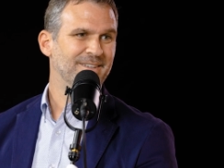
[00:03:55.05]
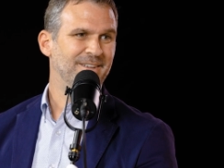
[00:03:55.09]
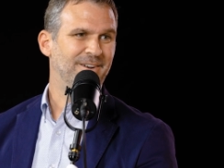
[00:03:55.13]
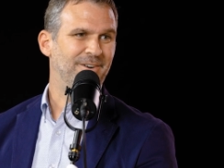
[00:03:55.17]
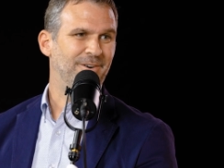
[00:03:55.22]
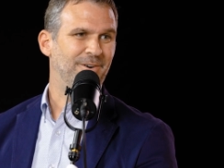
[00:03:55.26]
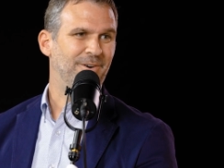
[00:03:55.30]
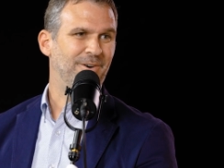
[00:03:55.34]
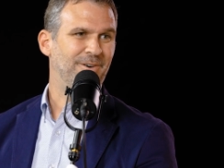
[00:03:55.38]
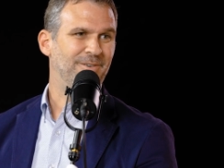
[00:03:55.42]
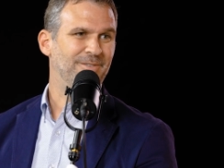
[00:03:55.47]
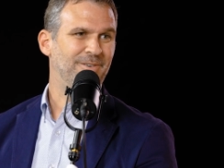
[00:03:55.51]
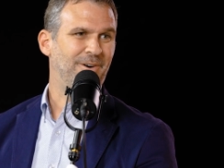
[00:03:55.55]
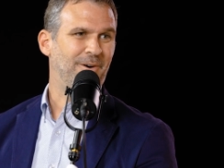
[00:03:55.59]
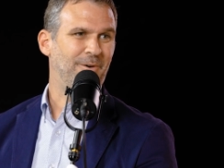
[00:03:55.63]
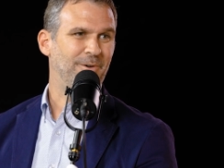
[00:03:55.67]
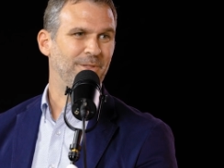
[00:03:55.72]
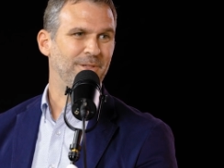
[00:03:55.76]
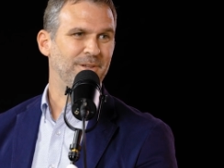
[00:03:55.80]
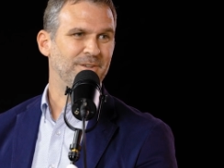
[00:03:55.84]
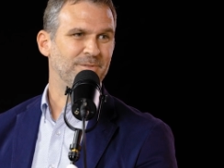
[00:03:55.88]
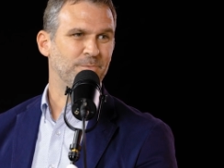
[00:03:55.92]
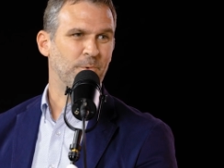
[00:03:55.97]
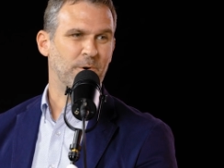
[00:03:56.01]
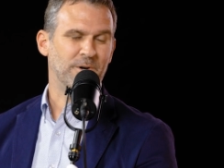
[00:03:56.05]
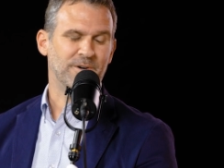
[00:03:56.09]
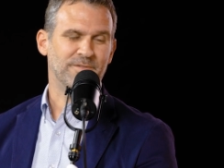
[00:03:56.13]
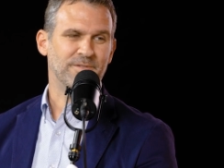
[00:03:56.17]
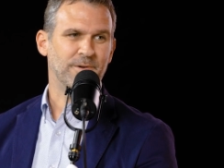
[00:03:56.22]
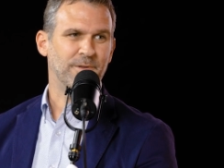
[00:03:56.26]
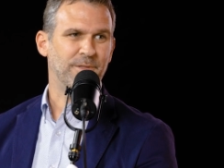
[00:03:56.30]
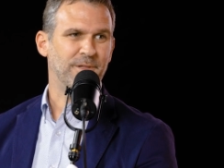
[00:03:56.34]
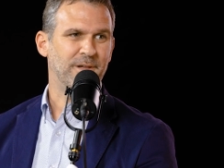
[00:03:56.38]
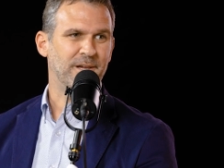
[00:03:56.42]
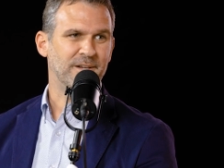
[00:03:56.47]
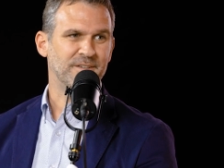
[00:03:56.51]
all these
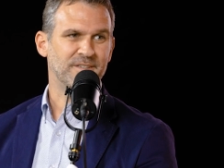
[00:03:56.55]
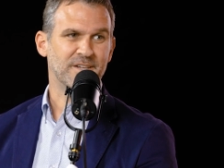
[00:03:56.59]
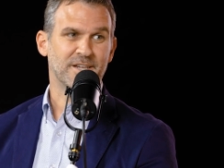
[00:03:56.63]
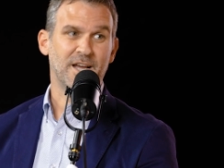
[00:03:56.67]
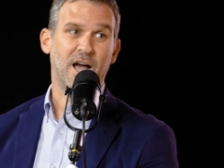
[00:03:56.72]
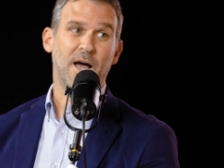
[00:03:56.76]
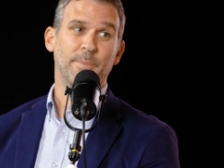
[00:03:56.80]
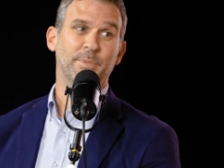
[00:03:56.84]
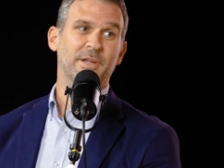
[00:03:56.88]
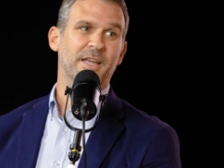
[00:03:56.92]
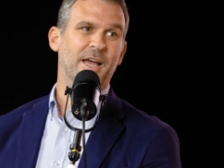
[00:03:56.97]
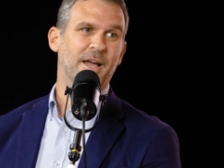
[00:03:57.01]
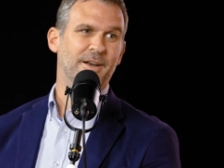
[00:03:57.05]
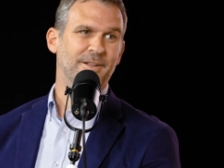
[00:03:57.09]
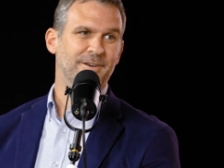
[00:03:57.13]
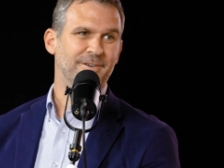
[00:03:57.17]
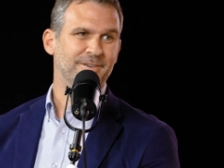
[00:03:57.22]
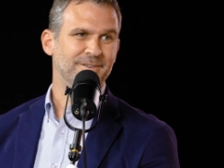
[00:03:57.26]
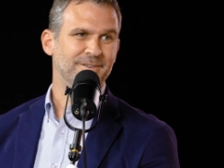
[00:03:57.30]
wonderful things, a copy editor